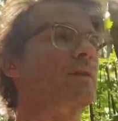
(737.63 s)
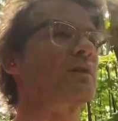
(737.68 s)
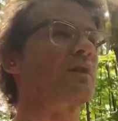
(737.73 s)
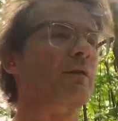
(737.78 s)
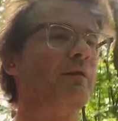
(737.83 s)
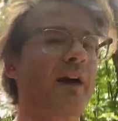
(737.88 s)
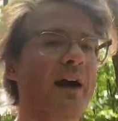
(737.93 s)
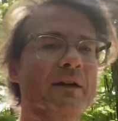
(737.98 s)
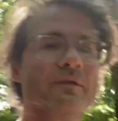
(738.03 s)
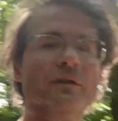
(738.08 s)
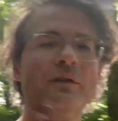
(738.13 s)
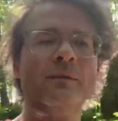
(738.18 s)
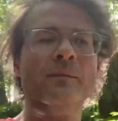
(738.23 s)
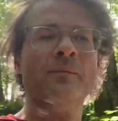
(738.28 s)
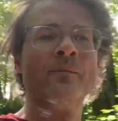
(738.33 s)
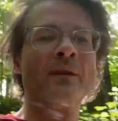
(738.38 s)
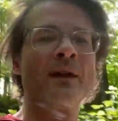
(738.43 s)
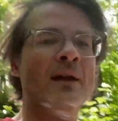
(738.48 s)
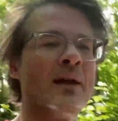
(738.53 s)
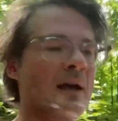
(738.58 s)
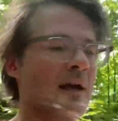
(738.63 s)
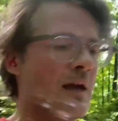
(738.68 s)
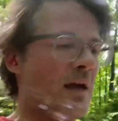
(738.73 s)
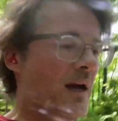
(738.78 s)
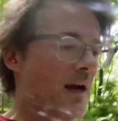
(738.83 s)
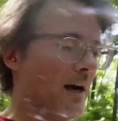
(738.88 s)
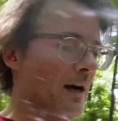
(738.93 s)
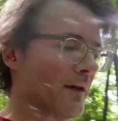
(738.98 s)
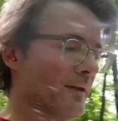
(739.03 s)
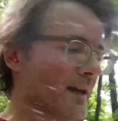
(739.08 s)
survival.
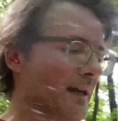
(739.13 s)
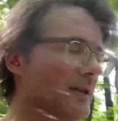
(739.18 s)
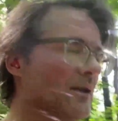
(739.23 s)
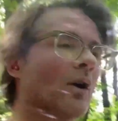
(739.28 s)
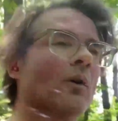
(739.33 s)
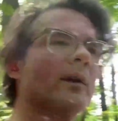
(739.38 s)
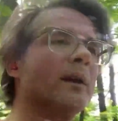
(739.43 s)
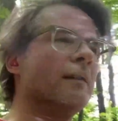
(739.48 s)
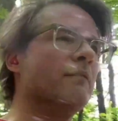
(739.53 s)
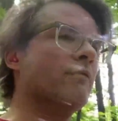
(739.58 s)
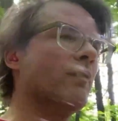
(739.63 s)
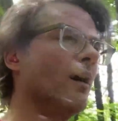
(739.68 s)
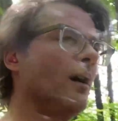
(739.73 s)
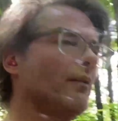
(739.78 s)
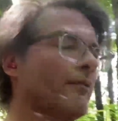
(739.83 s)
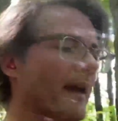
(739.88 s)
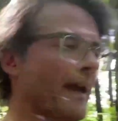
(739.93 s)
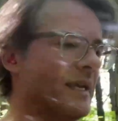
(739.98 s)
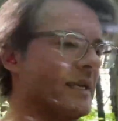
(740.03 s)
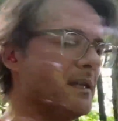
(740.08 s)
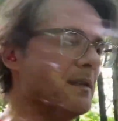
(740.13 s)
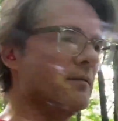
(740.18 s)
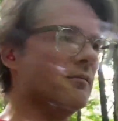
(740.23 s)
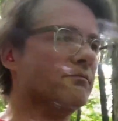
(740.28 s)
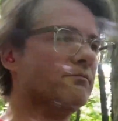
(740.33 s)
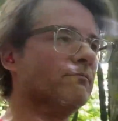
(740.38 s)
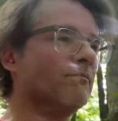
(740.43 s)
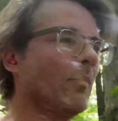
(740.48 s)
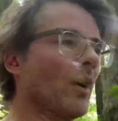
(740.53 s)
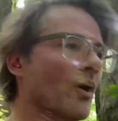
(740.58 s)
They don't involve any
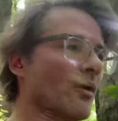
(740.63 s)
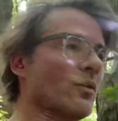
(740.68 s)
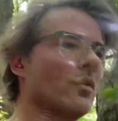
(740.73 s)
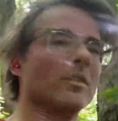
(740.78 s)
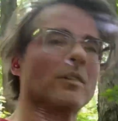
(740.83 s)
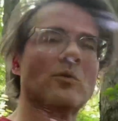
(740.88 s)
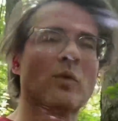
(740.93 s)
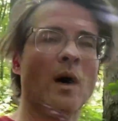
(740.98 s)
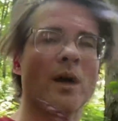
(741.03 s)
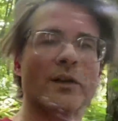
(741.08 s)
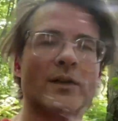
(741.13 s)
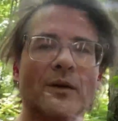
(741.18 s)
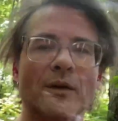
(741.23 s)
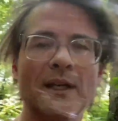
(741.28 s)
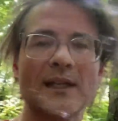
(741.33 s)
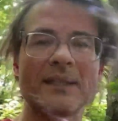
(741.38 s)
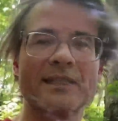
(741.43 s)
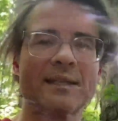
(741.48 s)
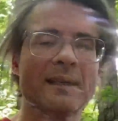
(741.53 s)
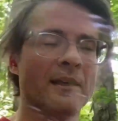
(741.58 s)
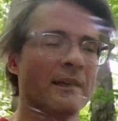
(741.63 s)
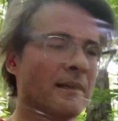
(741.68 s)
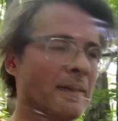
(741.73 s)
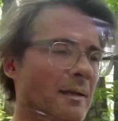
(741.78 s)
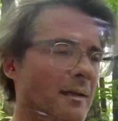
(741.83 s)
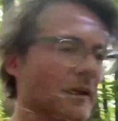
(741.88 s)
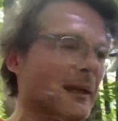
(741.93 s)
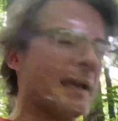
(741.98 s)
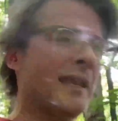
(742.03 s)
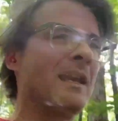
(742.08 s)
moral quandaries.
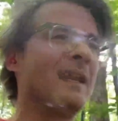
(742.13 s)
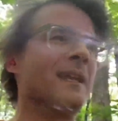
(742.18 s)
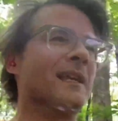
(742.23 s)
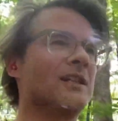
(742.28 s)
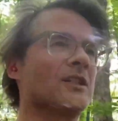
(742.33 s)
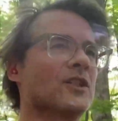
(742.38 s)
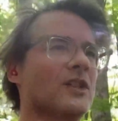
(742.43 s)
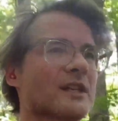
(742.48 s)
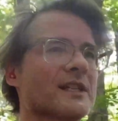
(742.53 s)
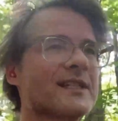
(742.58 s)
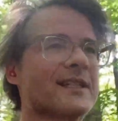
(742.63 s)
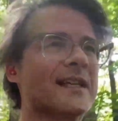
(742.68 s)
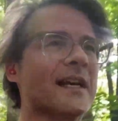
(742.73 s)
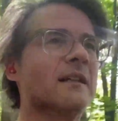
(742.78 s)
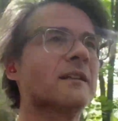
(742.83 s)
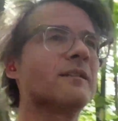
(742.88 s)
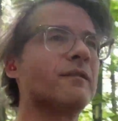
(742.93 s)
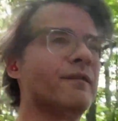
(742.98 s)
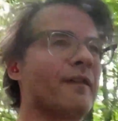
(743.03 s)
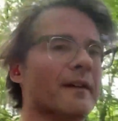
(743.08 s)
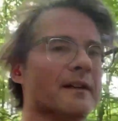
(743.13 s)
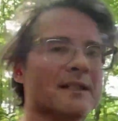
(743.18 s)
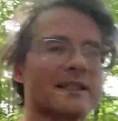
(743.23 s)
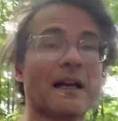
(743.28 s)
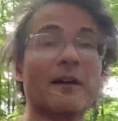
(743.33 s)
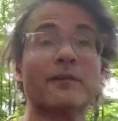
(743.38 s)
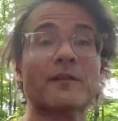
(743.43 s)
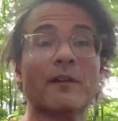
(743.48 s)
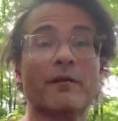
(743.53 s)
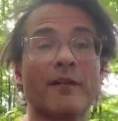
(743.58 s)
It's just
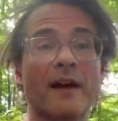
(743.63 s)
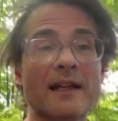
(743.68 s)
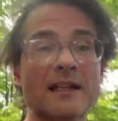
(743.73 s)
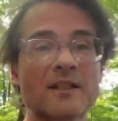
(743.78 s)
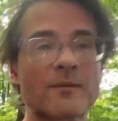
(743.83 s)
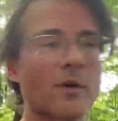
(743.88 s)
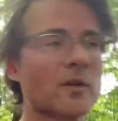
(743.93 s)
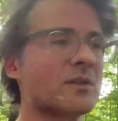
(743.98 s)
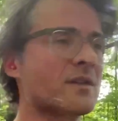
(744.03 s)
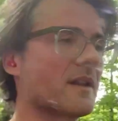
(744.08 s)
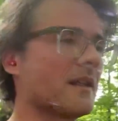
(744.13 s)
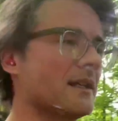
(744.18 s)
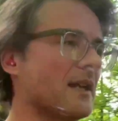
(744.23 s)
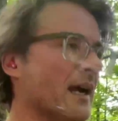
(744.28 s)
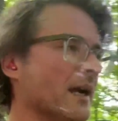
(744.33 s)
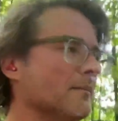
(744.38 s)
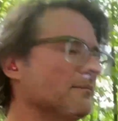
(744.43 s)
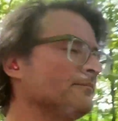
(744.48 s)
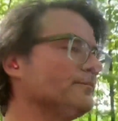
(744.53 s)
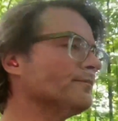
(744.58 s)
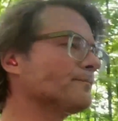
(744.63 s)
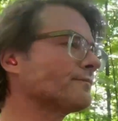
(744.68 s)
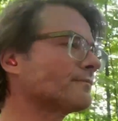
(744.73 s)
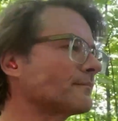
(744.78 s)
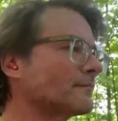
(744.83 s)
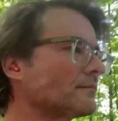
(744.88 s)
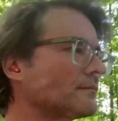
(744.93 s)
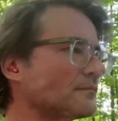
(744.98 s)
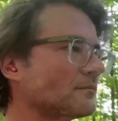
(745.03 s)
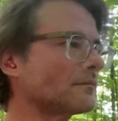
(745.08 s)
self-defense most of the time.
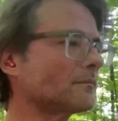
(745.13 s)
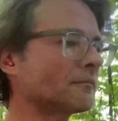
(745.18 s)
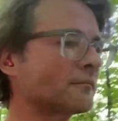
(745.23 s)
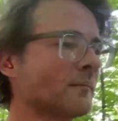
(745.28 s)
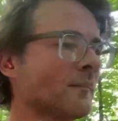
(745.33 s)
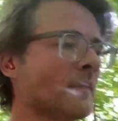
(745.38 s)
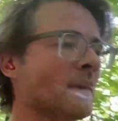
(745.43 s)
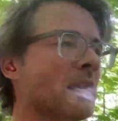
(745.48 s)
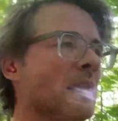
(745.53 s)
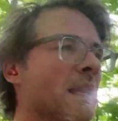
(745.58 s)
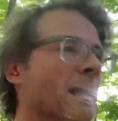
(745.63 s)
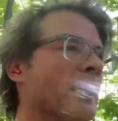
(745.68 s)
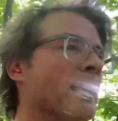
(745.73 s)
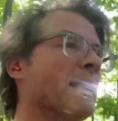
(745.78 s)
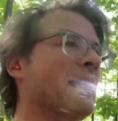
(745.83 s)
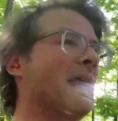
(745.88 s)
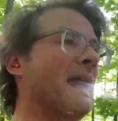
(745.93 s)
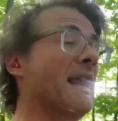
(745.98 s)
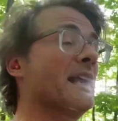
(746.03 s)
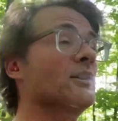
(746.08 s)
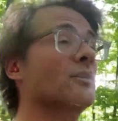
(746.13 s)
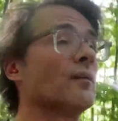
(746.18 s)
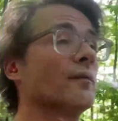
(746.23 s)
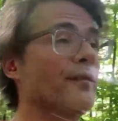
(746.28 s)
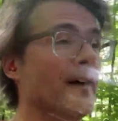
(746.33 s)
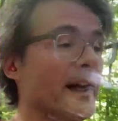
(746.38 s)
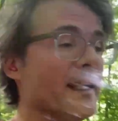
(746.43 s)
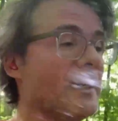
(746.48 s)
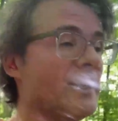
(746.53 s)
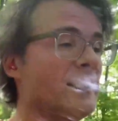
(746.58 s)
And you're
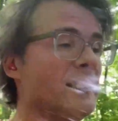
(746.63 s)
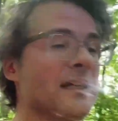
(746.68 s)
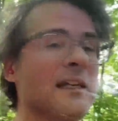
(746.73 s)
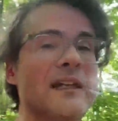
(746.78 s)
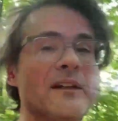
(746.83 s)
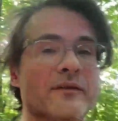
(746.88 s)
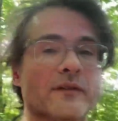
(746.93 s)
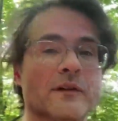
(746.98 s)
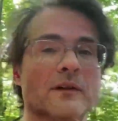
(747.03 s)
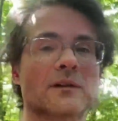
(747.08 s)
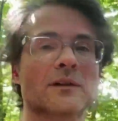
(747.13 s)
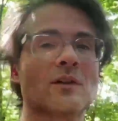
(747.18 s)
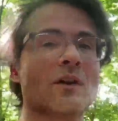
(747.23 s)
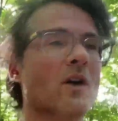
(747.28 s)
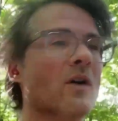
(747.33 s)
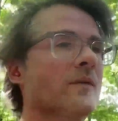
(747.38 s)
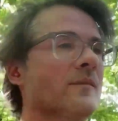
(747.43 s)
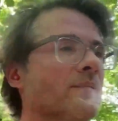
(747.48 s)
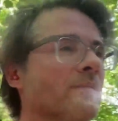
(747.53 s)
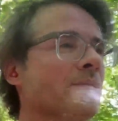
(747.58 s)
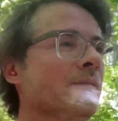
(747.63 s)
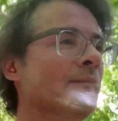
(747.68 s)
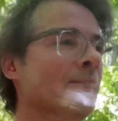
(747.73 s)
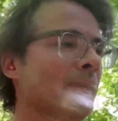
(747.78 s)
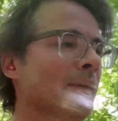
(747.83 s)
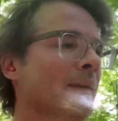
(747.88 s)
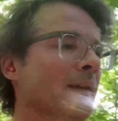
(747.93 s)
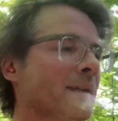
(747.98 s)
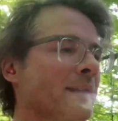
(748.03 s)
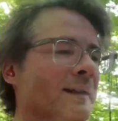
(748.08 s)
fighting evil. So,
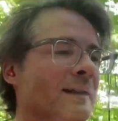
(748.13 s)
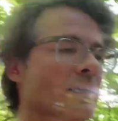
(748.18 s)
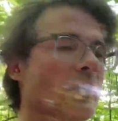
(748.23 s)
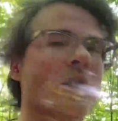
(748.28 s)
you